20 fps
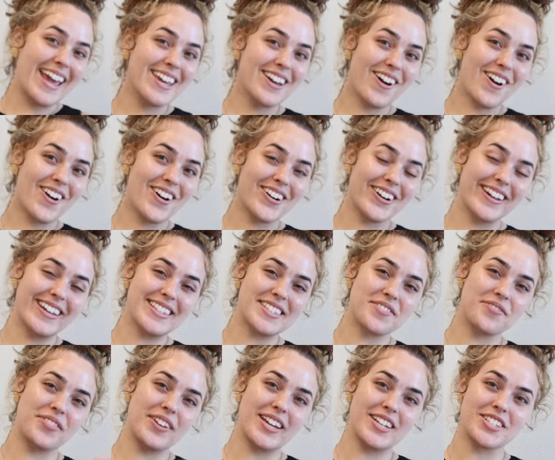y'all, it's
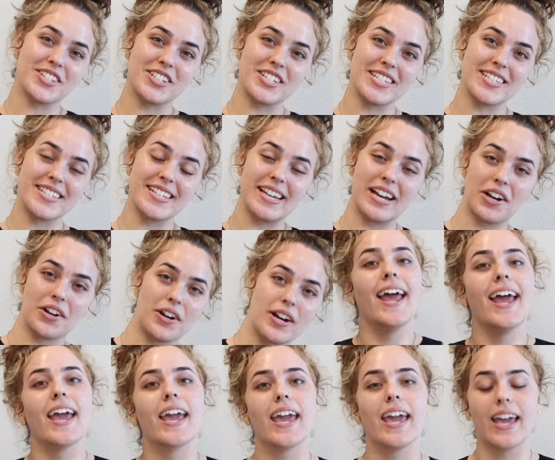VSG Sierra
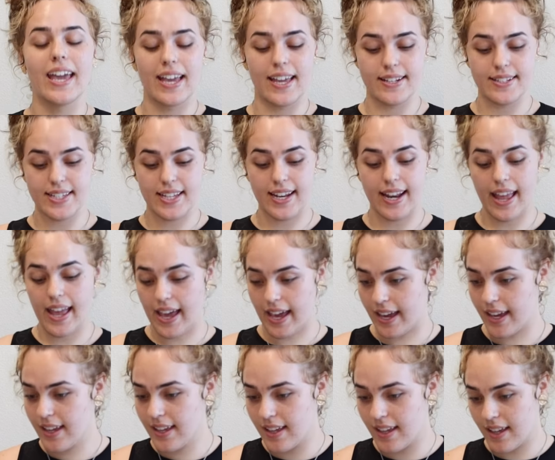and
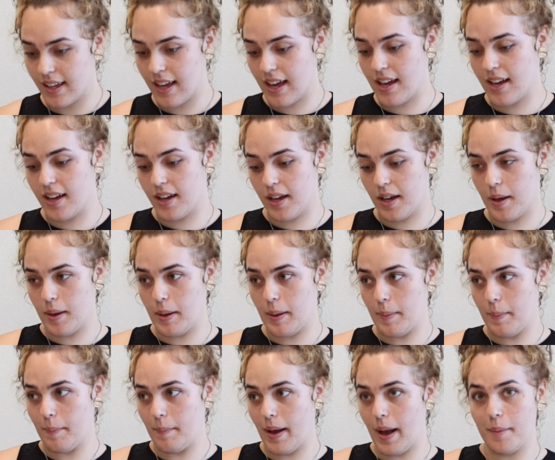today
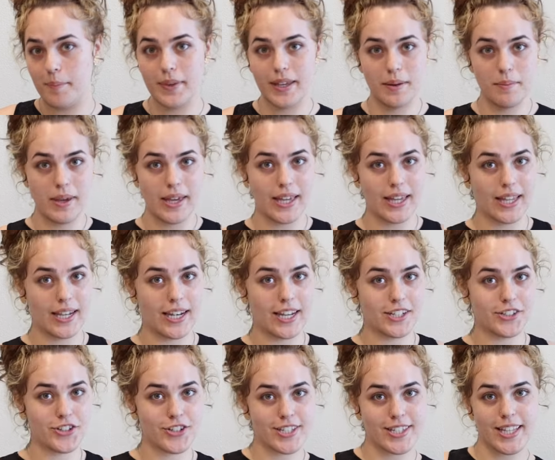um, I'm gonna make an
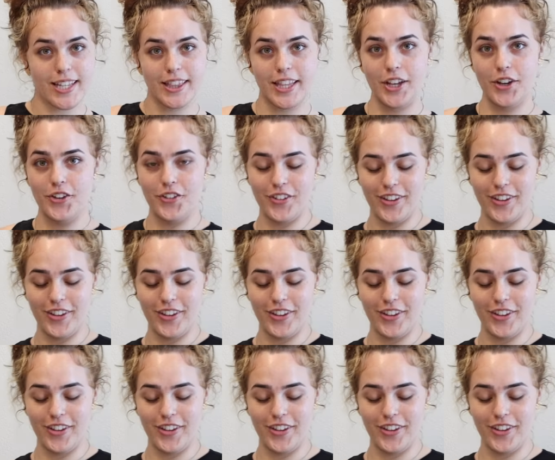interesting little,